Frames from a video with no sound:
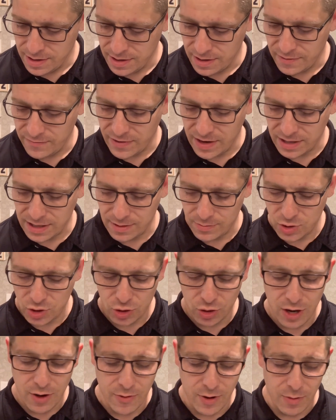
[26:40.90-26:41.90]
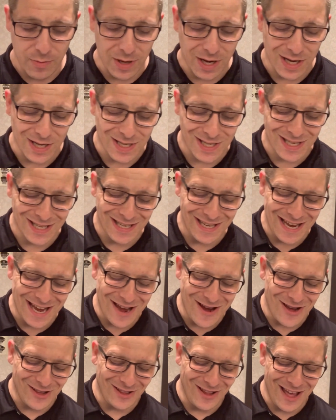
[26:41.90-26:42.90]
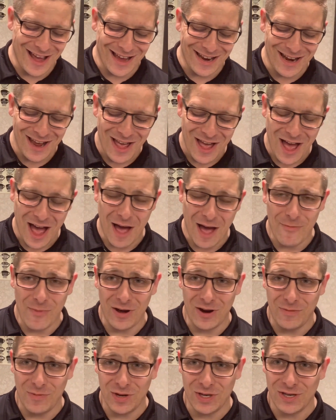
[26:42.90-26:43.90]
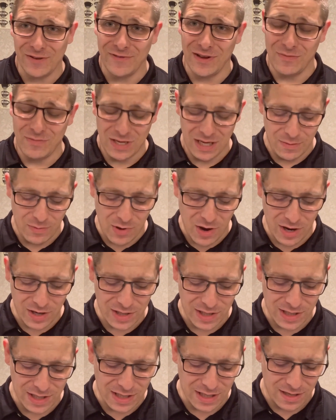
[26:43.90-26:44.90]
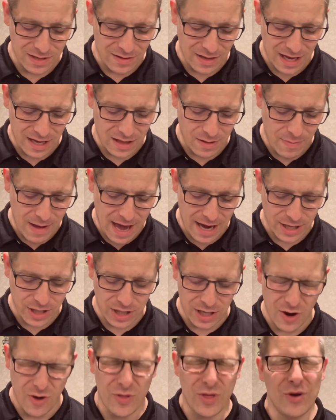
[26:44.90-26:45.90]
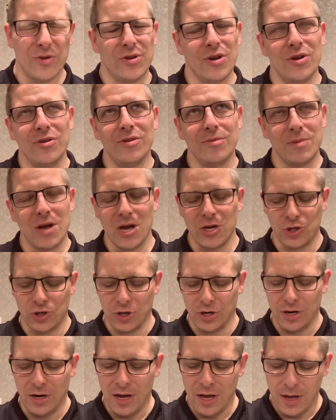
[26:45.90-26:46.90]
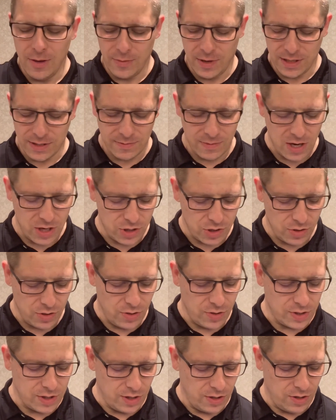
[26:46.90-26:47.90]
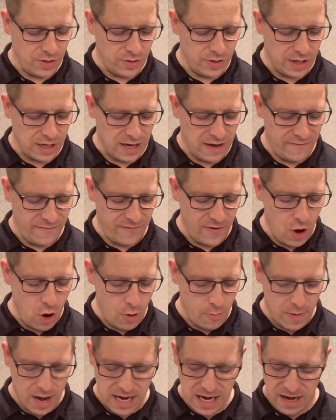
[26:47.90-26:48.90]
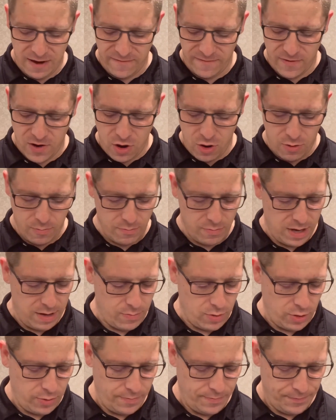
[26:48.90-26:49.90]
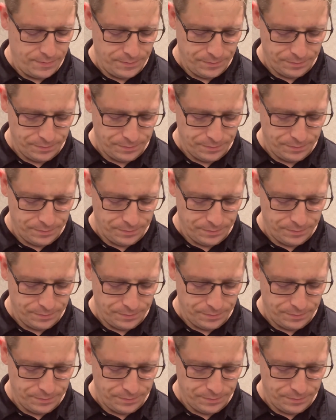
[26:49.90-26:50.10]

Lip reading: In fact, I'm sure I will, because today online I bought a bunch of empty boxes and like the packaging, although no, I'm not sure, because I'm not sure those included any foam. I need foam, people.